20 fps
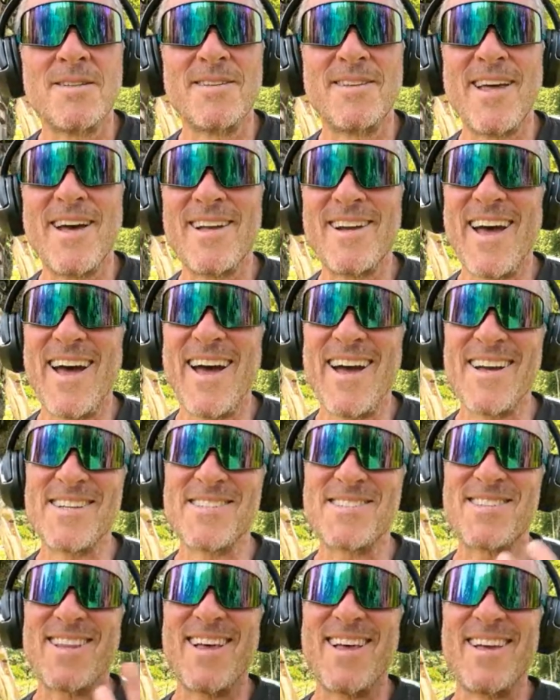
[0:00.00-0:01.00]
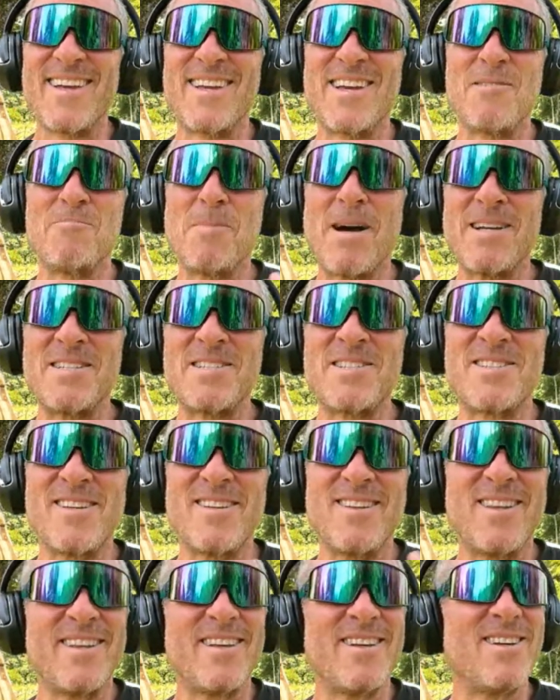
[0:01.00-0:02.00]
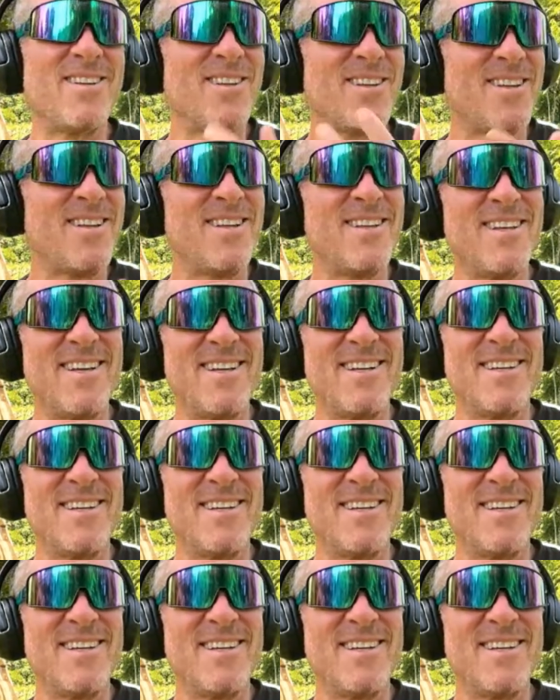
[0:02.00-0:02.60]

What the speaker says: that has like a mycelial